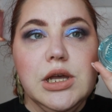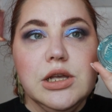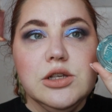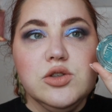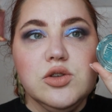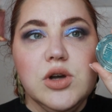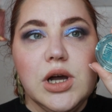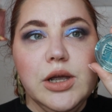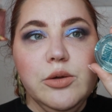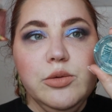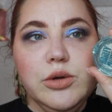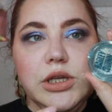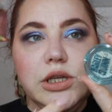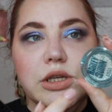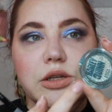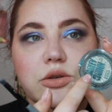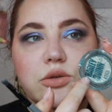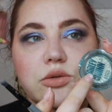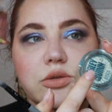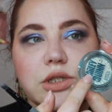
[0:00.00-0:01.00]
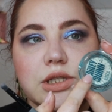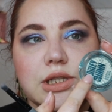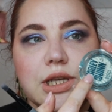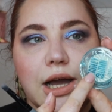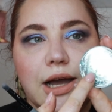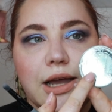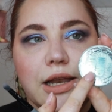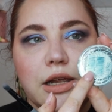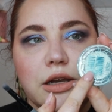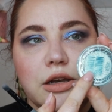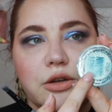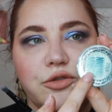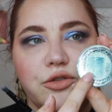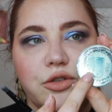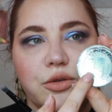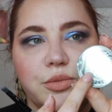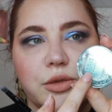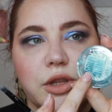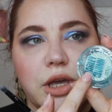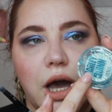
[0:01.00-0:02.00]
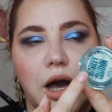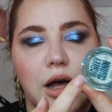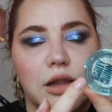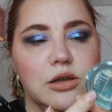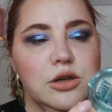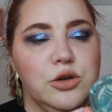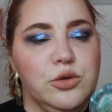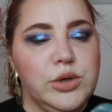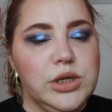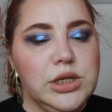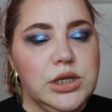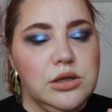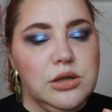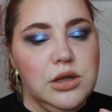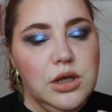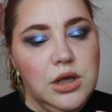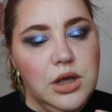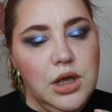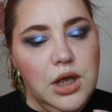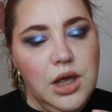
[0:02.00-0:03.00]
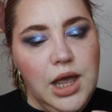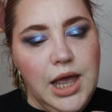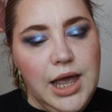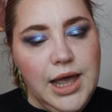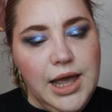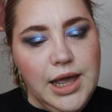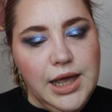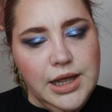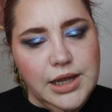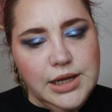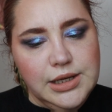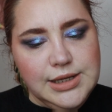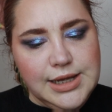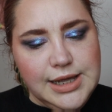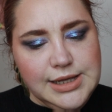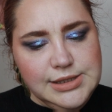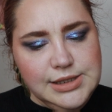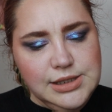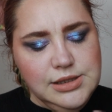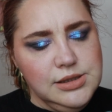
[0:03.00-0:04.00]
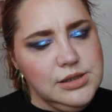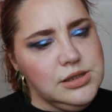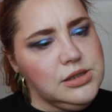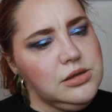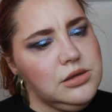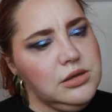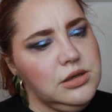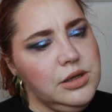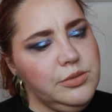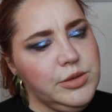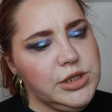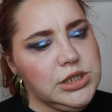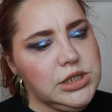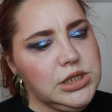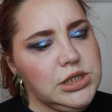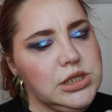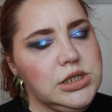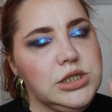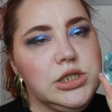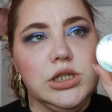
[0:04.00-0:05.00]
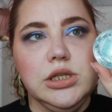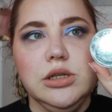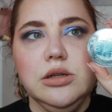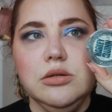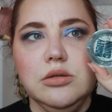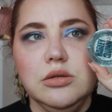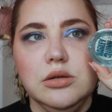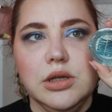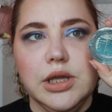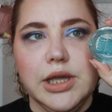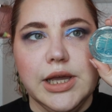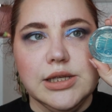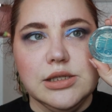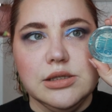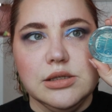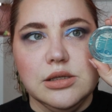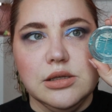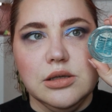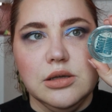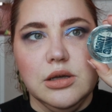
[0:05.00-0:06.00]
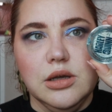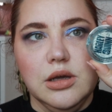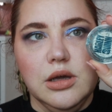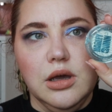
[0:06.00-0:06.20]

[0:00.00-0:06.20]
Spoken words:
So I will use the highlighter from the Harlequin and Essence limited edition. Yes.